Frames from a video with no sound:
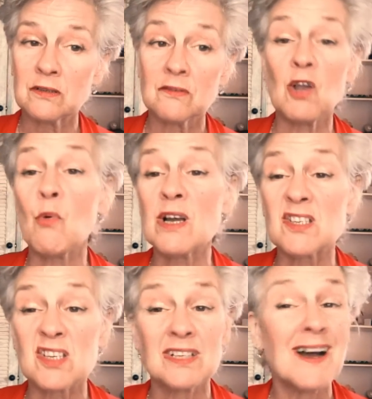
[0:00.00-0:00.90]
There
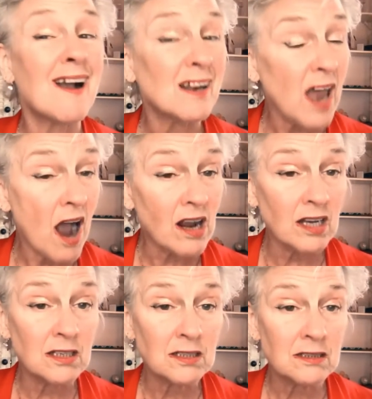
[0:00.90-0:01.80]
was a clunk
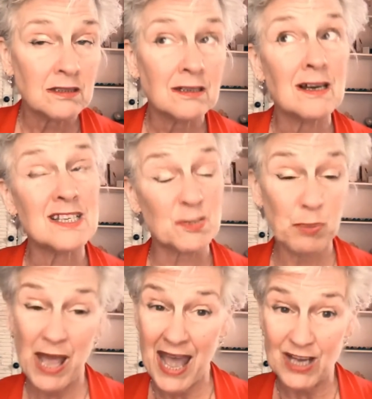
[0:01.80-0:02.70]
a
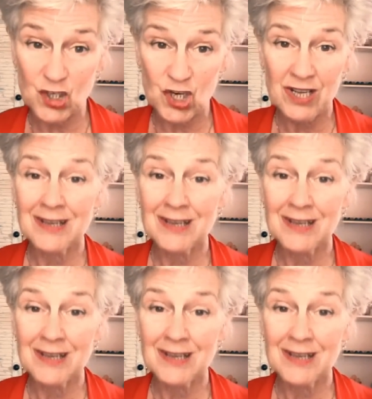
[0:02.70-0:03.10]
splash,